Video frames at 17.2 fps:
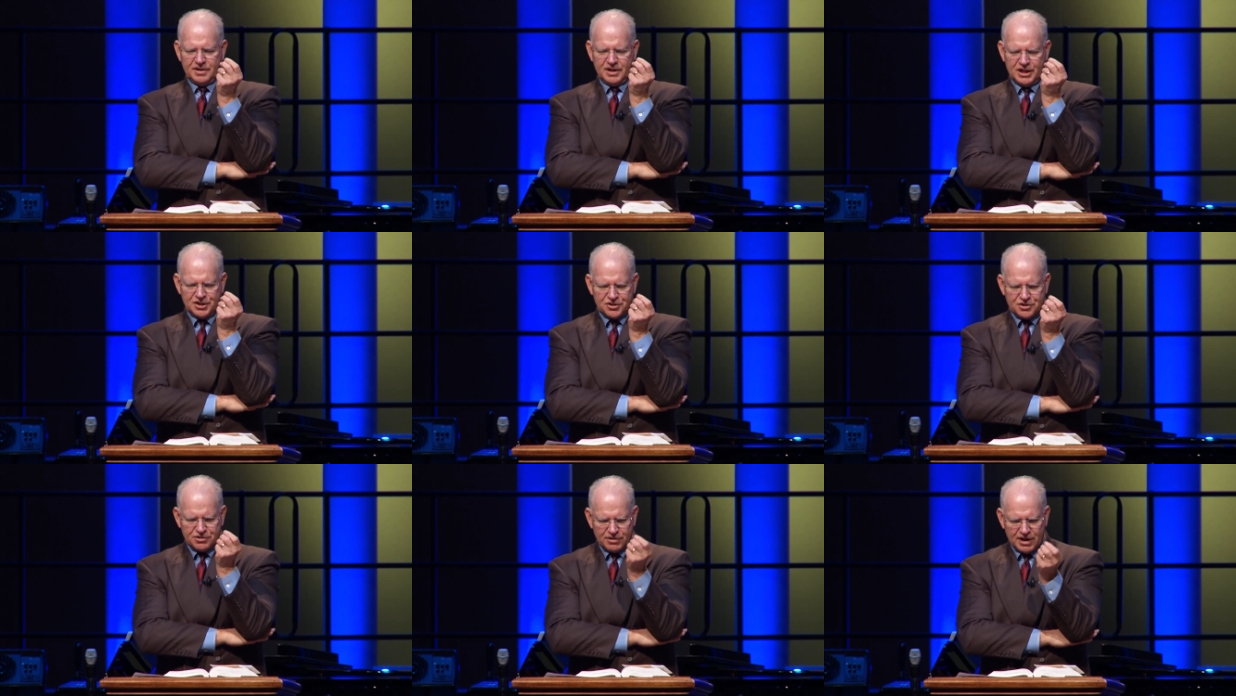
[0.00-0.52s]
he
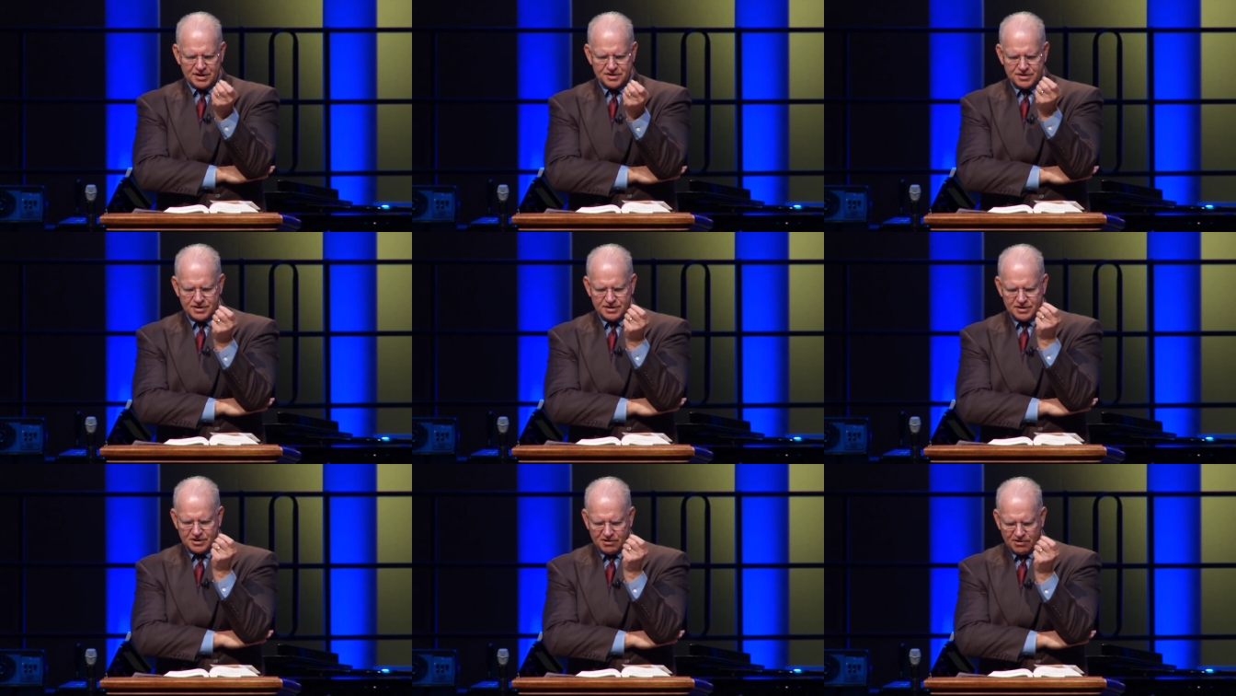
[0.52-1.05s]

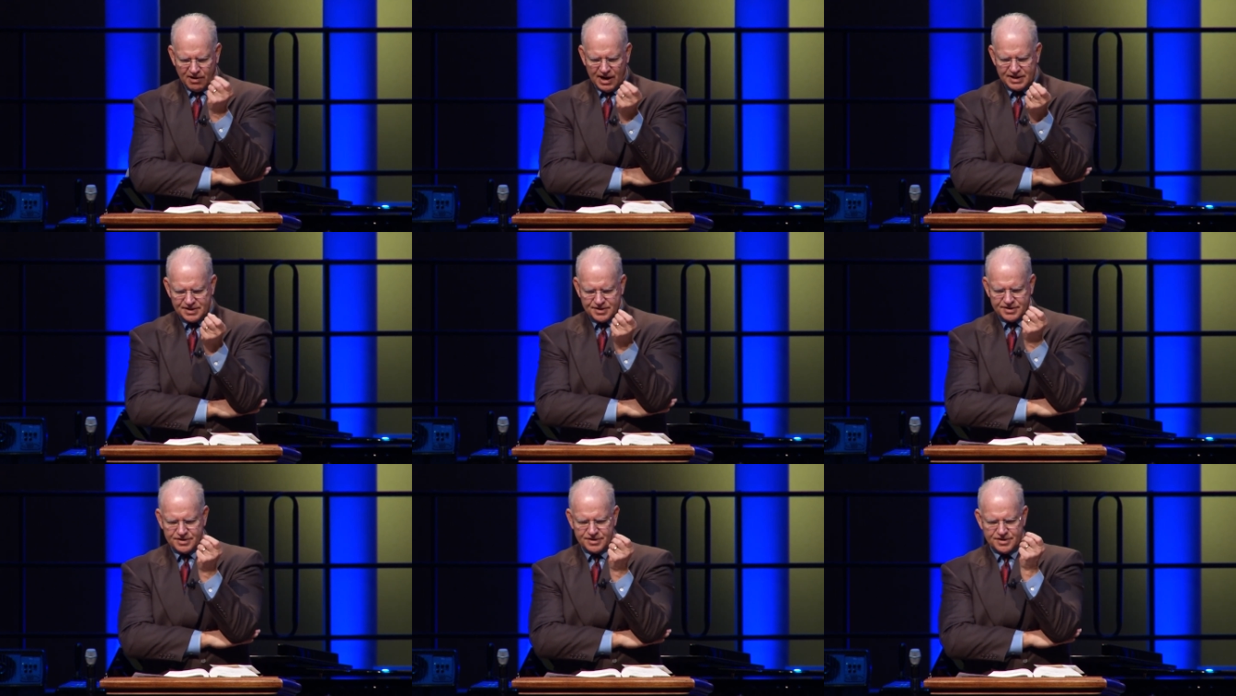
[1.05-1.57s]
trusted
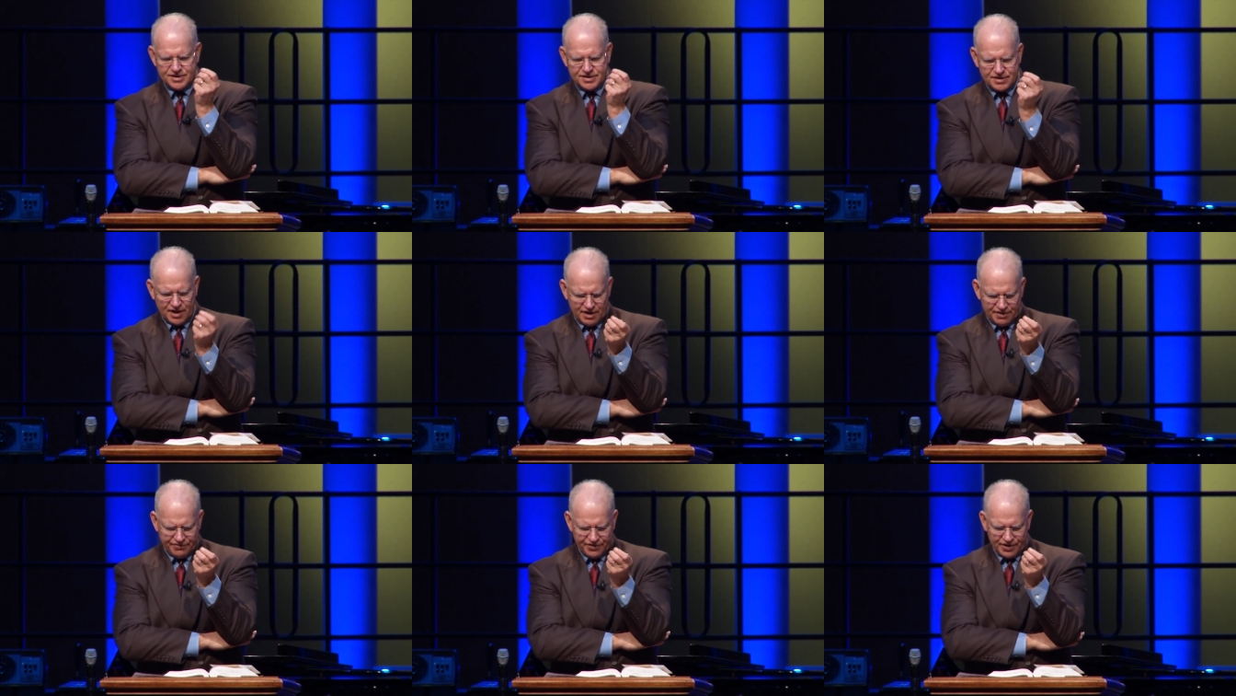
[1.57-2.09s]
Christ as
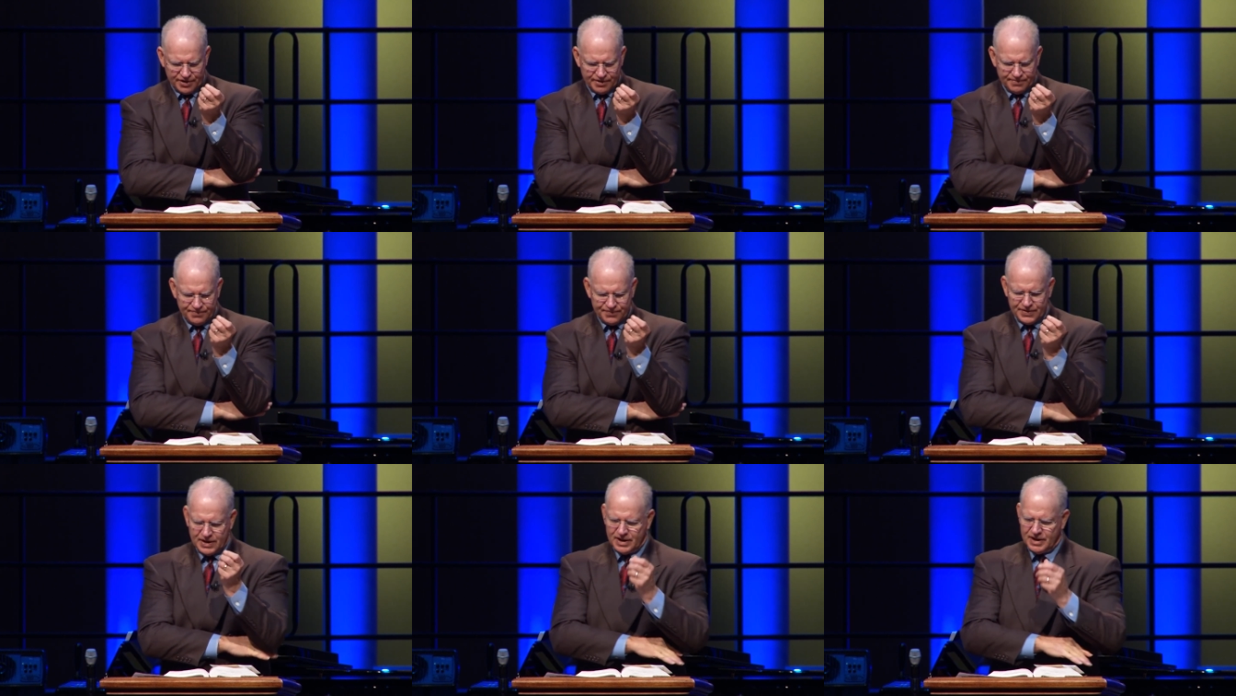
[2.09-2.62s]
Savior,
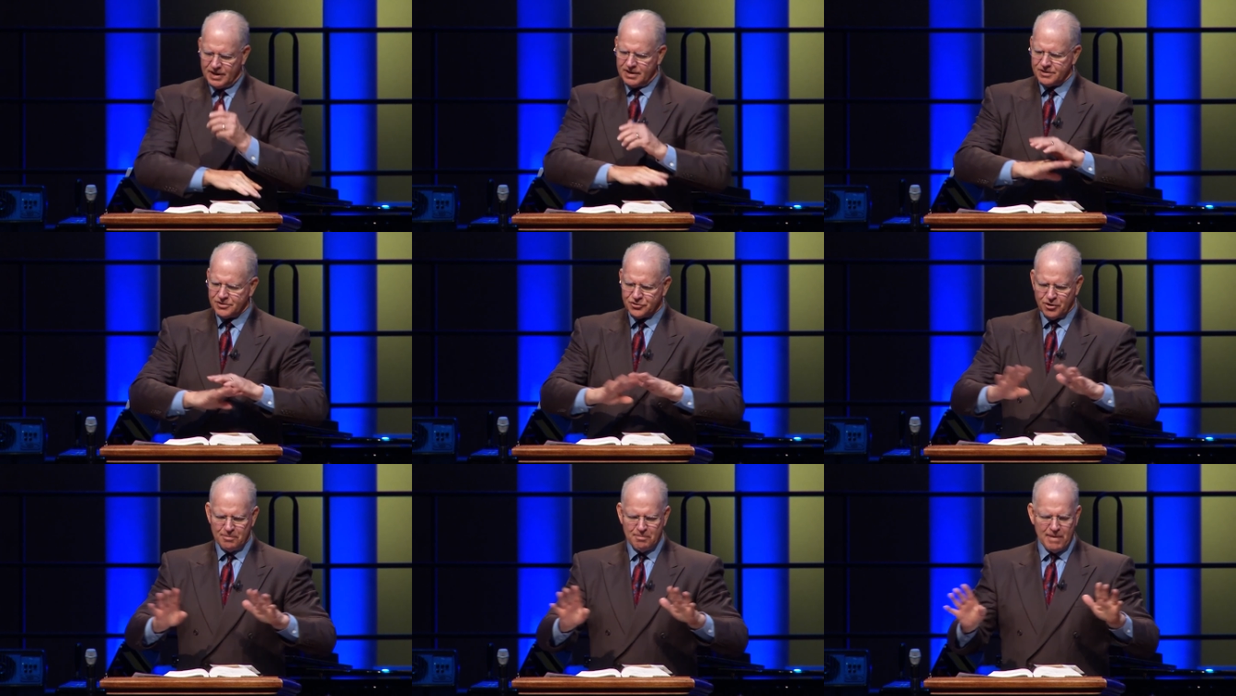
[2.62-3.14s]

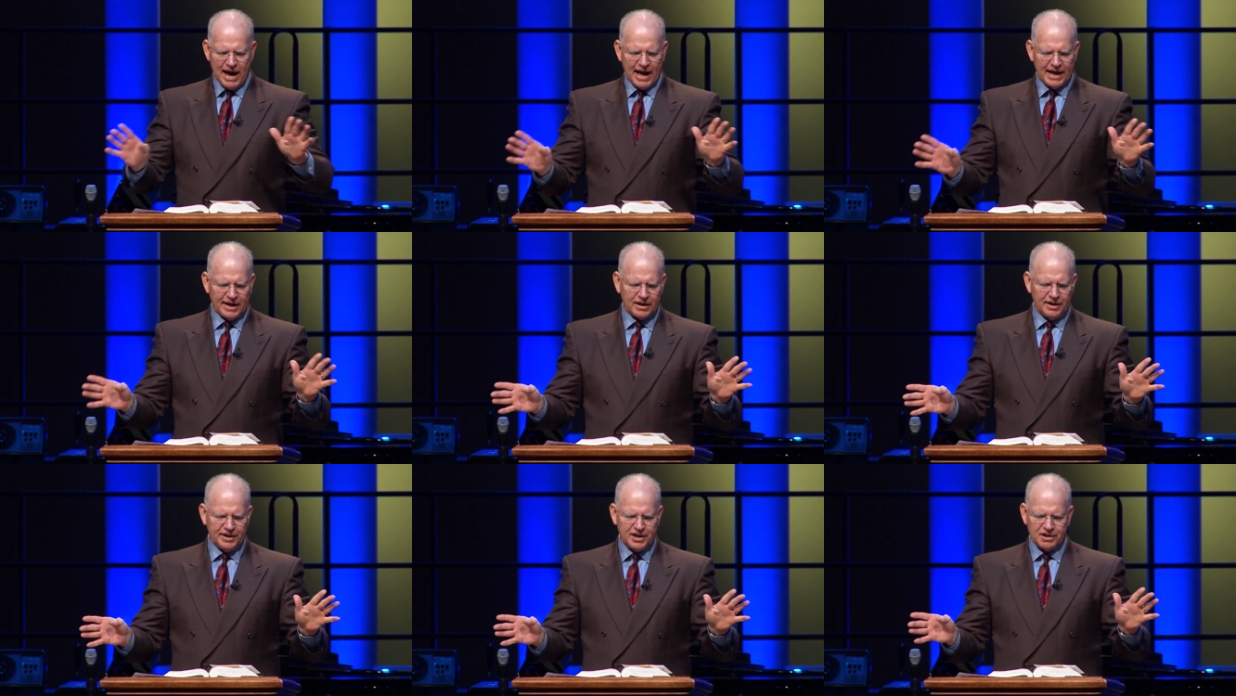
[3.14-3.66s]

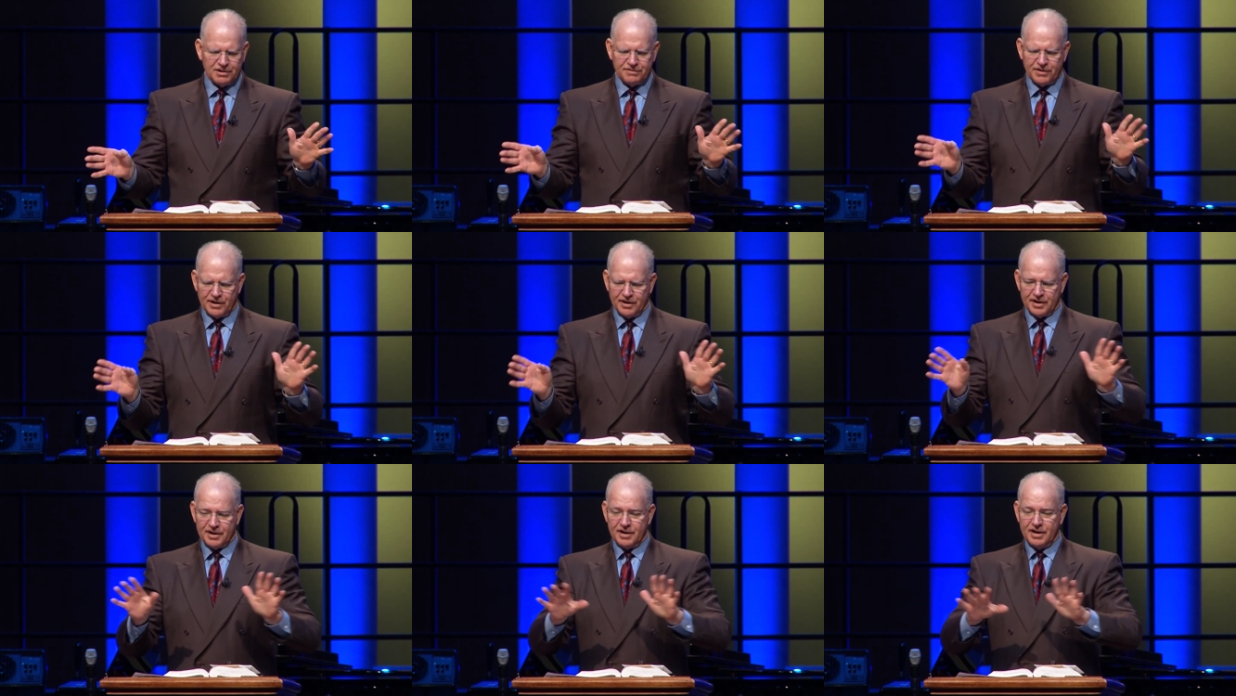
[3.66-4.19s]
dramatically
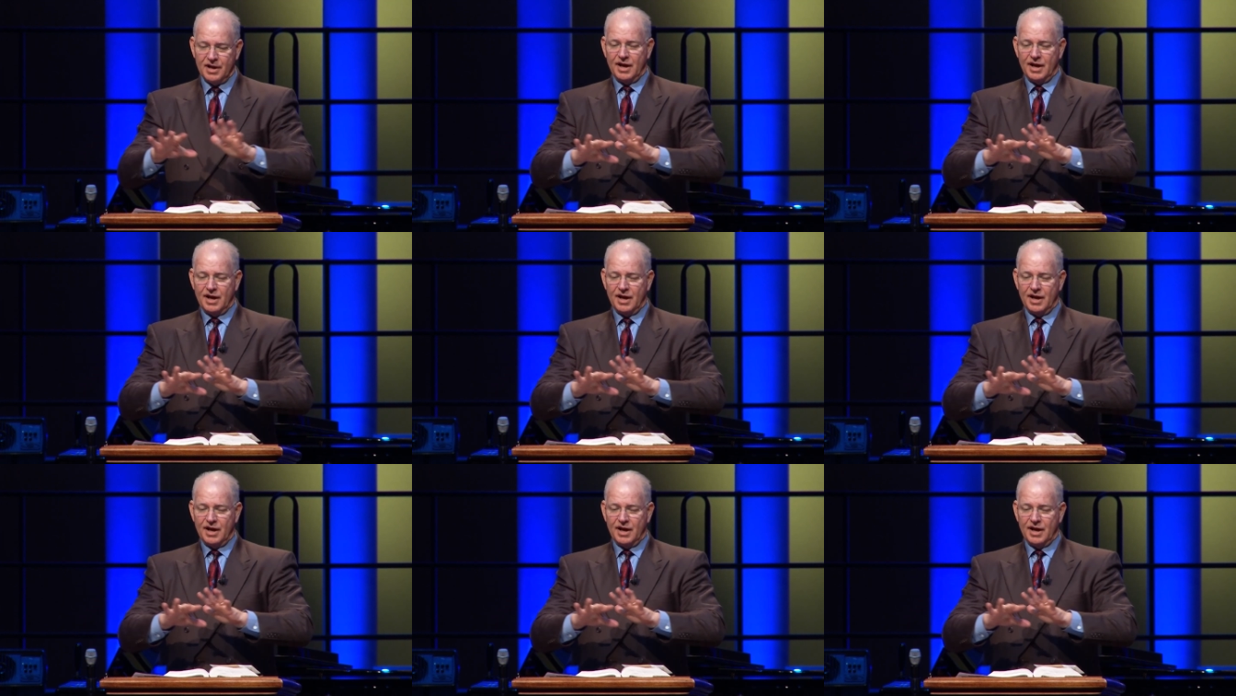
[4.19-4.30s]
converted.